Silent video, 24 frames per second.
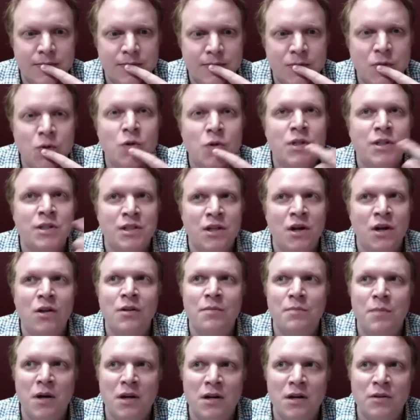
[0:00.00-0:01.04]
Well, because Colin
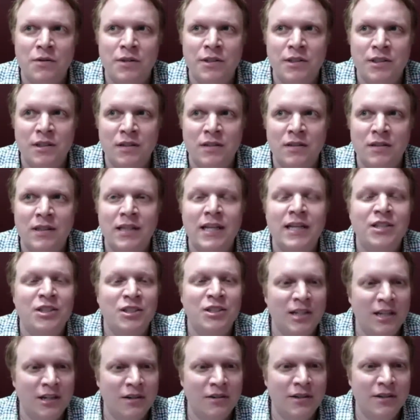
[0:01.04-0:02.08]
Mockery's a
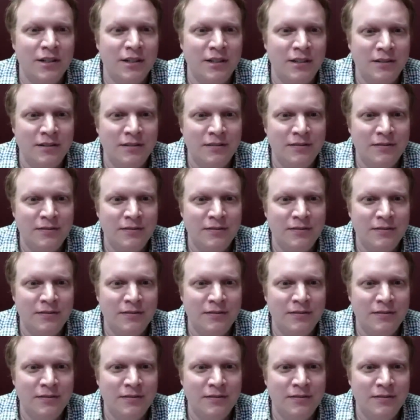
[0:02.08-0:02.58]
legendary